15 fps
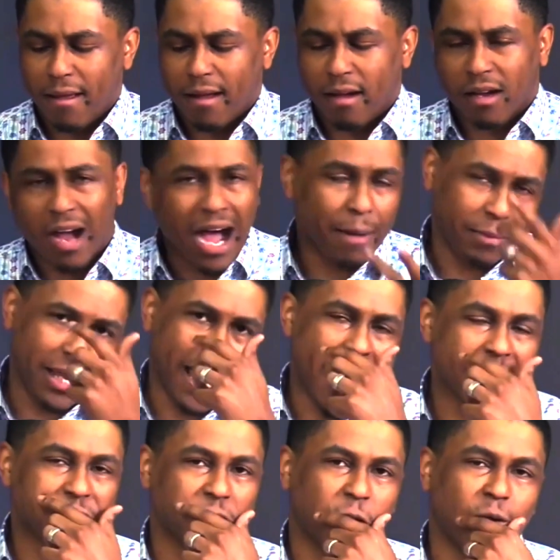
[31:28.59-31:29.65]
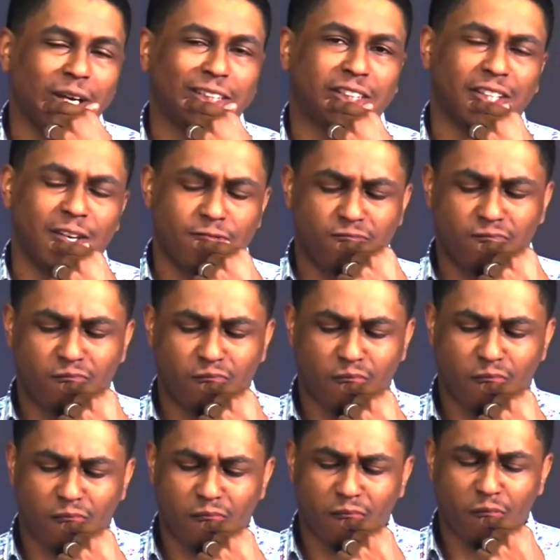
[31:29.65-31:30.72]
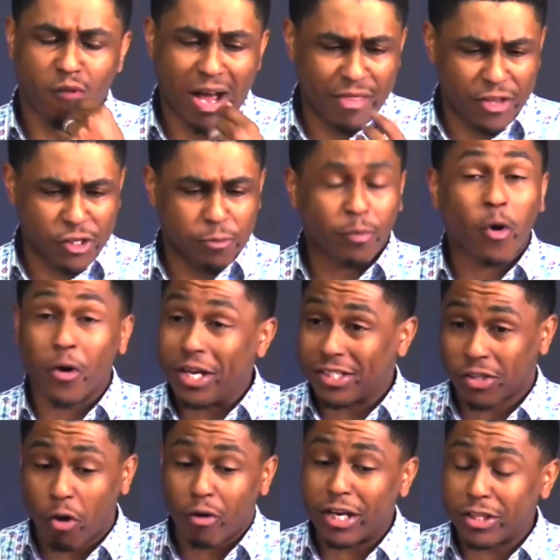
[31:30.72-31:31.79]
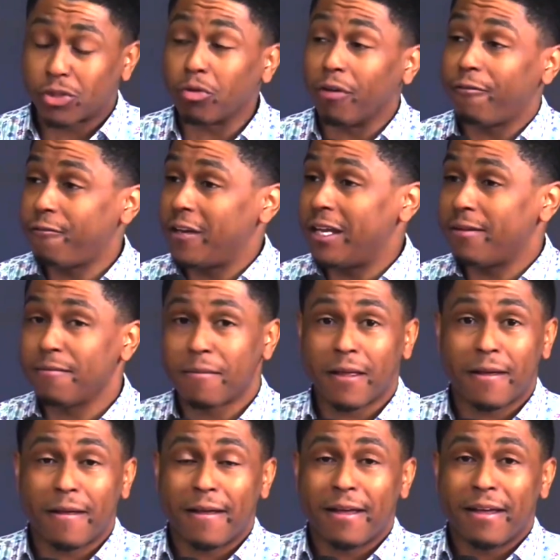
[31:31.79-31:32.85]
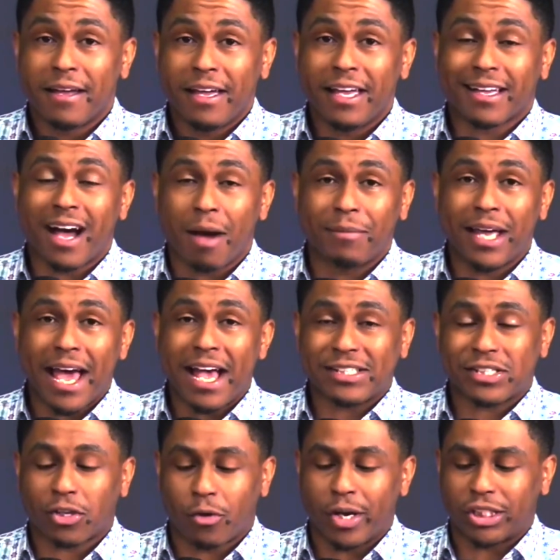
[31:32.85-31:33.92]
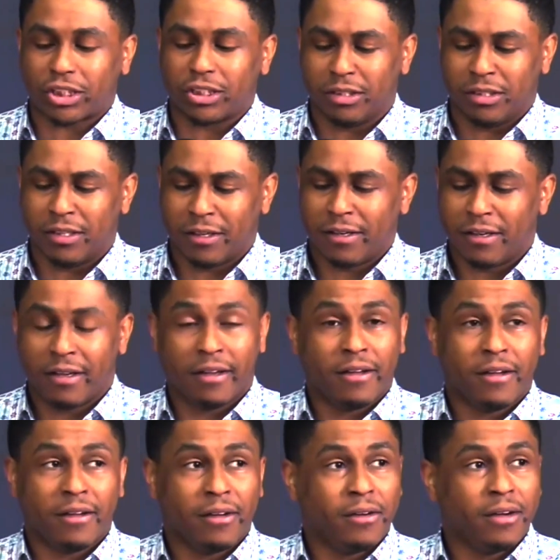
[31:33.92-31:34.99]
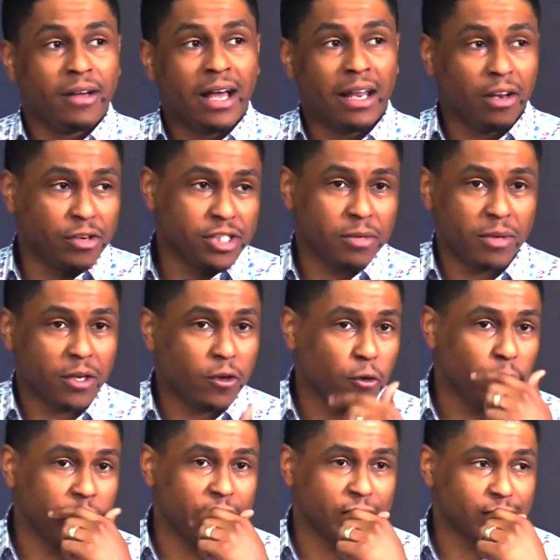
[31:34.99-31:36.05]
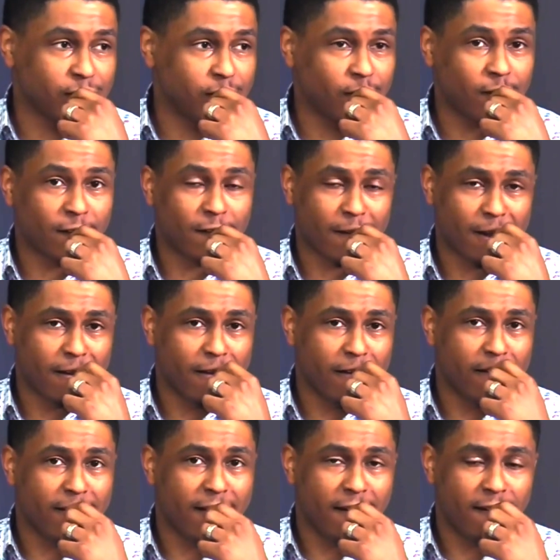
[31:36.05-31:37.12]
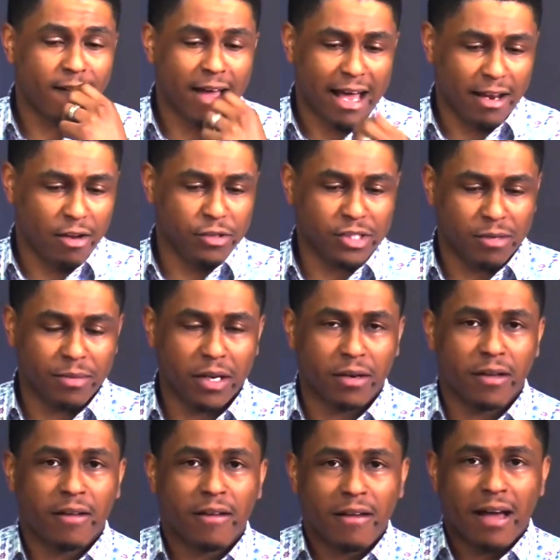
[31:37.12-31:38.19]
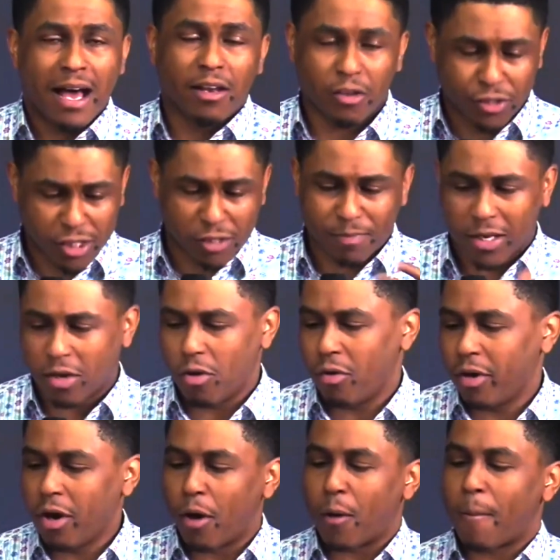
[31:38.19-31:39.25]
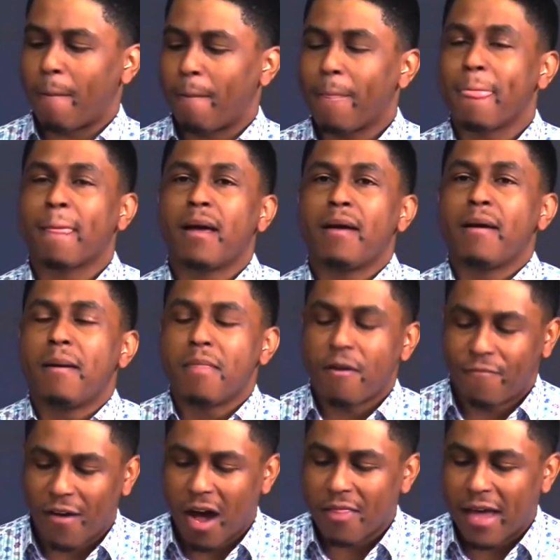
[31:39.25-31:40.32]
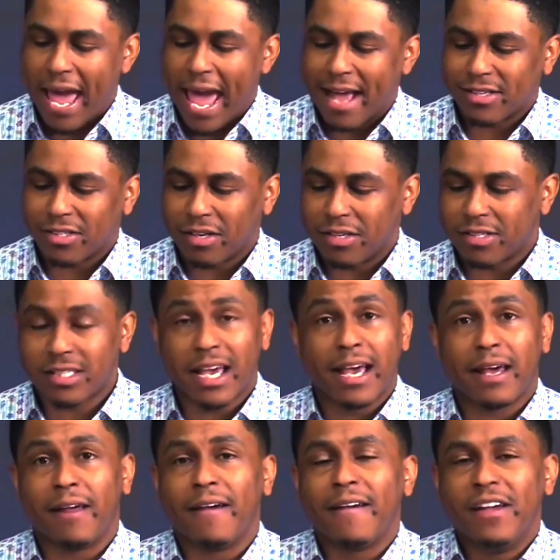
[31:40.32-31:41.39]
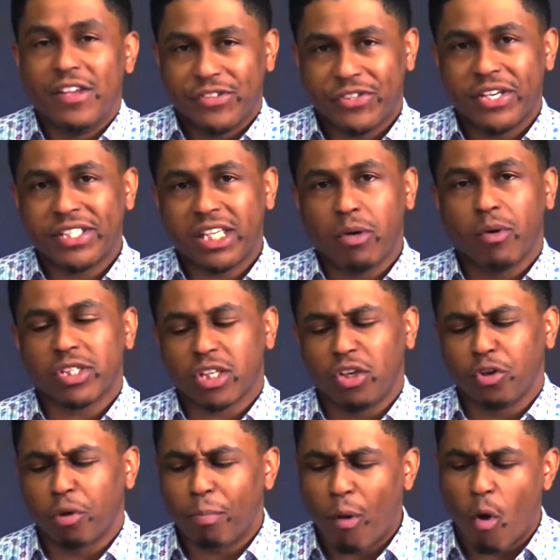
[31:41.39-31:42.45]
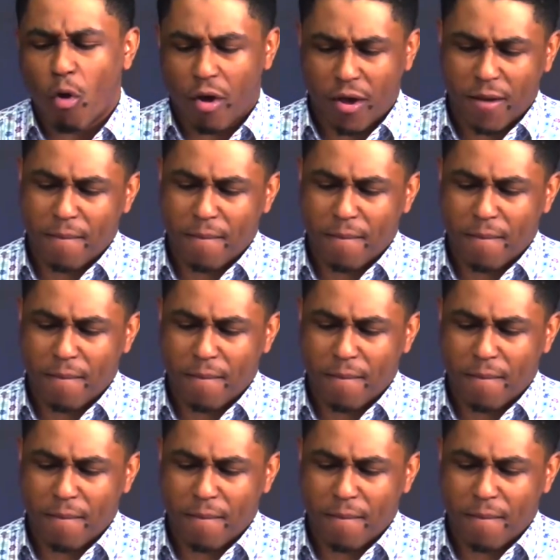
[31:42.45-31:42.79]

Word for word: calmly asked the question while this boy is going into a fit. He calmly asked the question, How long has he been doing this? How long has he been? How long has this been going on? The father answered and said, Since he was a little boy.